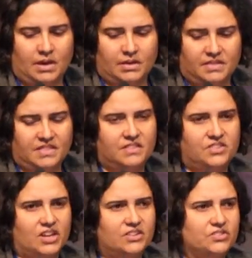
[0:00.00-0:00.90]
And I think the
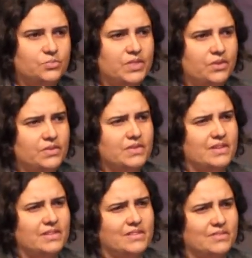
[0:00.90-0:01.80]
challenge with those
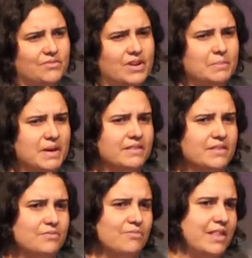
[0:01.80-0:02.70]
studies, it really
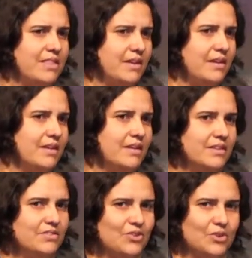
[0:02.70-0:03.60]
makes us
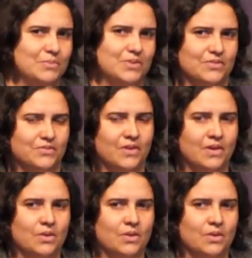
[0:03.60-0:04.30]
rethink in terms of